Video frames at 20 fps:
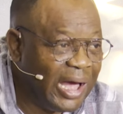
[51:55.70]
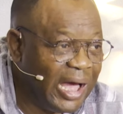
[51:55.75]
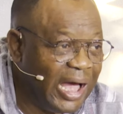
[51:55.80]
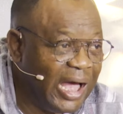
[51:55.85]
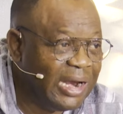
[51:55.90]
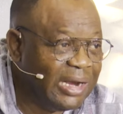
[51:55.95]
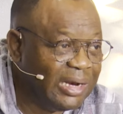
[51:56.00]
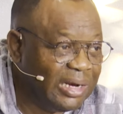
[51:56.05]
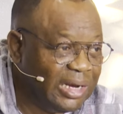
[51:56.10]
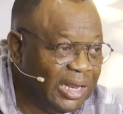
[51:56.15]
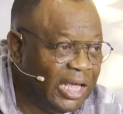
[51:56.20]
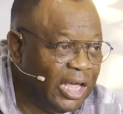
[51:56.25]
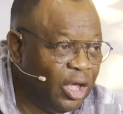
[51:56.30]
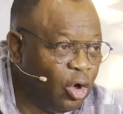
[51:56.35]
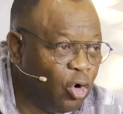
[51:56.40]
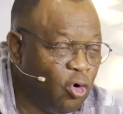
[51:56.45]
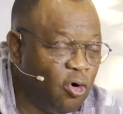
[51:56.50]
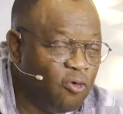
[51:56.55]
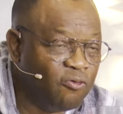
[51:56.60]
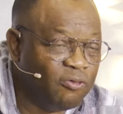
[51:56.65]
And
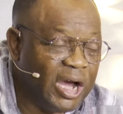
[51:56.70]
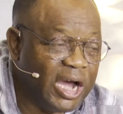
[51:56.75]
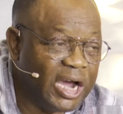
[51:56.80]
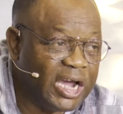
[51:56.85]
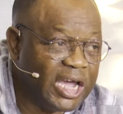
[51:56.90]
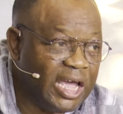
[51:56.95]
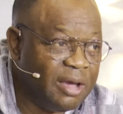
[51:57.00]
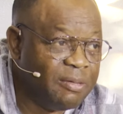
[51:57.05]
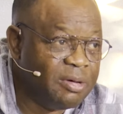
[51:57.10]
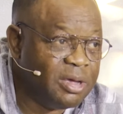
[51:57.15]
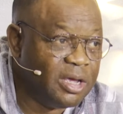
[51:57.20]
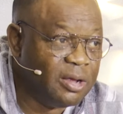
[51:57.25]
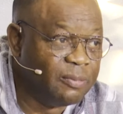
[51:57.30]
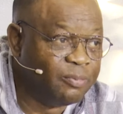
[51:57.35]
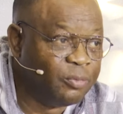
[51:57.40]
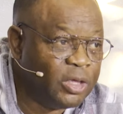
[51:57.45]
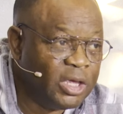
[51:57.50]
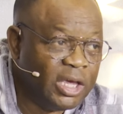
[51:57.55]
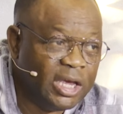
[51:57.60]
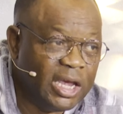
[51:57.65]
they overcame
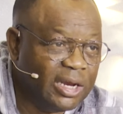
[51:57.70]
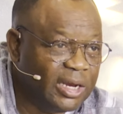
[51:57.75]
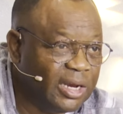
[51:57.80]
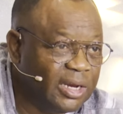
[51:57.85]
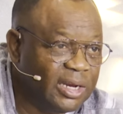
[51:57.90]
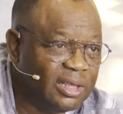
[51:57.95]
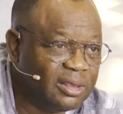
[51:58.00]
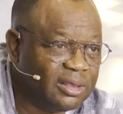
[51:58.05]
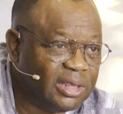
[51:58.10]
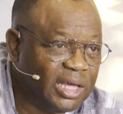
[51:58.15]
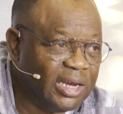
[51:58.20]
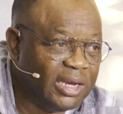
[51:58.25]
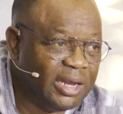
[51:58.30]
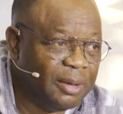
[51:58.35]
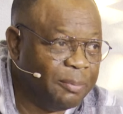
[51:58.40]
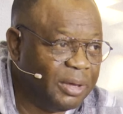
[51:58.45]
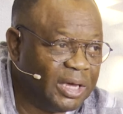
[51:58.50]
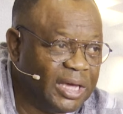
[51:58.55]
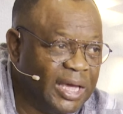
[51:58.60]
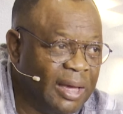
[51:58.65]
him. It didn't say
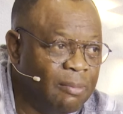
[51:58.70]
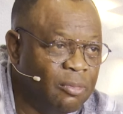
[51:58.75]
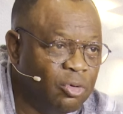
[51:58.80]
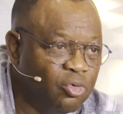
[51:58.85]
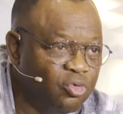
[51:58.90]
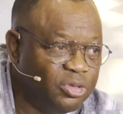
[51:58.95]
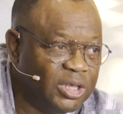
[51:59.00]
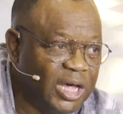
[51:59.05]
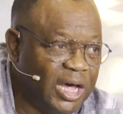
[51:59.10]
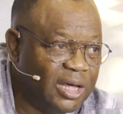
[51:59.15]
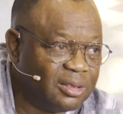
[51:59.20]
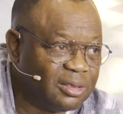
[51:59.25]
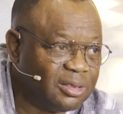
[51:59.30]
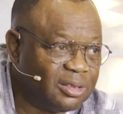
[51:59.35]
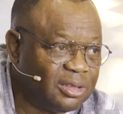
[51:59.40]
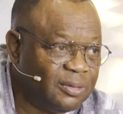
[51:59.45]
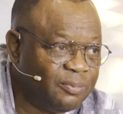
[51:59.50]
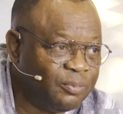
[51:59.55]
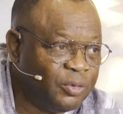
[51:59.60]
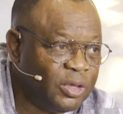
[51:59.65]
they became
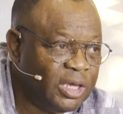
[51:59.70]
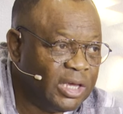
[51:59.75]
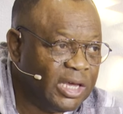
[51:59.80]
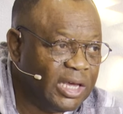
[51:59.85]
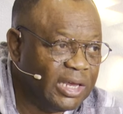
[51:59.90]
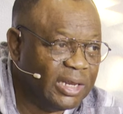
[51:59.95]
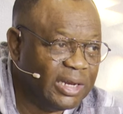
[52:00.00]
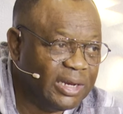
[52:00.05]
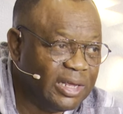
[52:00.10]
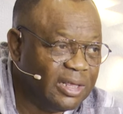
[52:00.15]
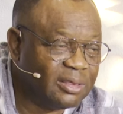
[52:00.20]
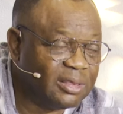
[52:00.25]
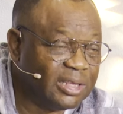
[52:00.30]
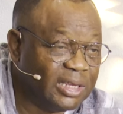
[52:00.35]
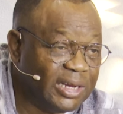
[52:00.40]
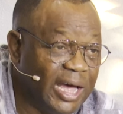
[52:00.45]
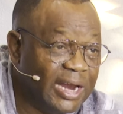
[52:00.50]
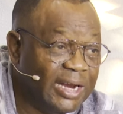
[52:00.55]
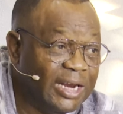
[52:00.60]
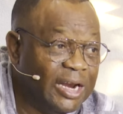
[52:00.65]
losers. It didn't
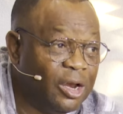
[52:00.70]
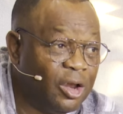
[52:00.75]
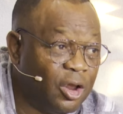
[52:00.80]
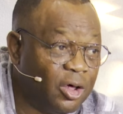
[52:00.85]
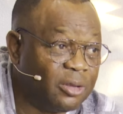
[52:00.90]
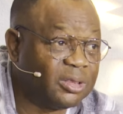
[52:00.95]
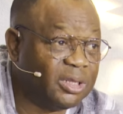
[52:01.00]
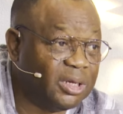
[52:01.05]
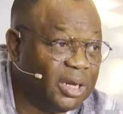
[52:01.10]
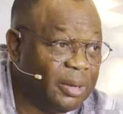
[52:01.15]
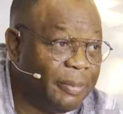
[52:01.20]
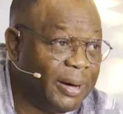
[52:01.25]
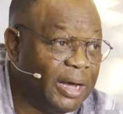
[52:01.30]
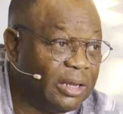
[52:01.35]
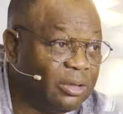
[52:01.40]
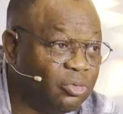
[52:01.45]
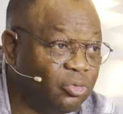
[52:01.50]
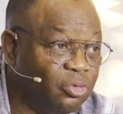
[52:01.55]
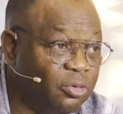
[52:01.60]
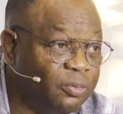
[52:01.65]
say that they lost the
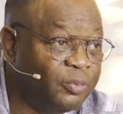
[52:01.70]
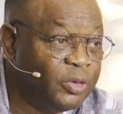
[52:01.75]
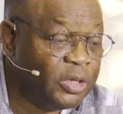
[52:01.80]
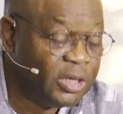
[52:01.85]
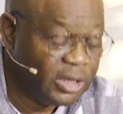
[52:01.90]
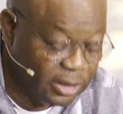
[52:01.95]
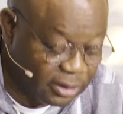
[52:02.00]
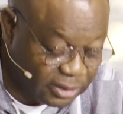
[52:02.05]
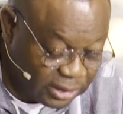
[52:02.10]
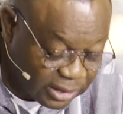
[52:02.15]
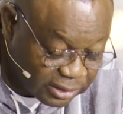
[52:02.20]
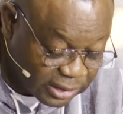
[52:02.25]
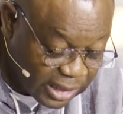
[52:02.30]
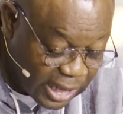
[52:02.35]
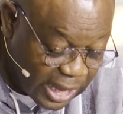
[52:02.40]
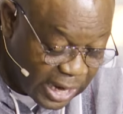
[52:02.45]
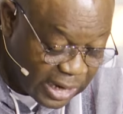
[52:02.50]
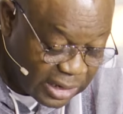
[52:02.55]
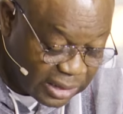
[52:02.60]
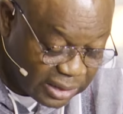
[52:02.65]
battle. It says,
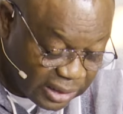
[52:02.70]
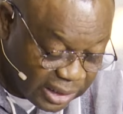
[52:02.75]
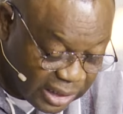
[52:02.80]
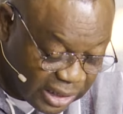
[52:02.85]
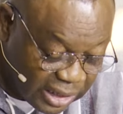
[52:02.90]
and